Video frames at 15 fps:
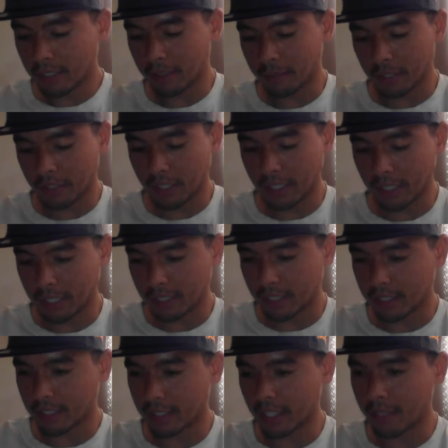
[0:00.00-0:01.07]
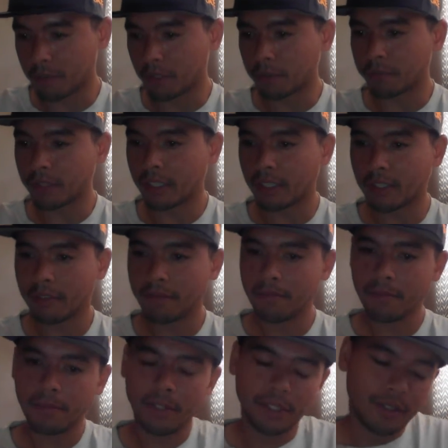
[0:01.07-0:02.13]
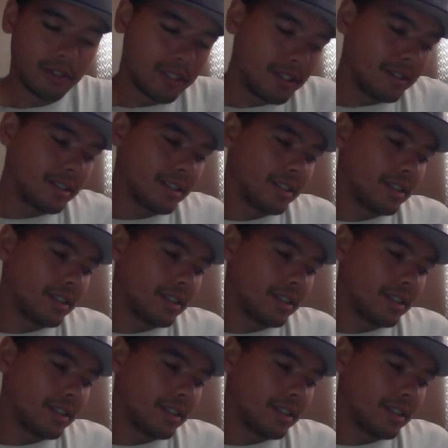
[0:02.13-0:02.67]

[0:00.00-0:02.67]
Let me try to get this game open. You know what? I'm just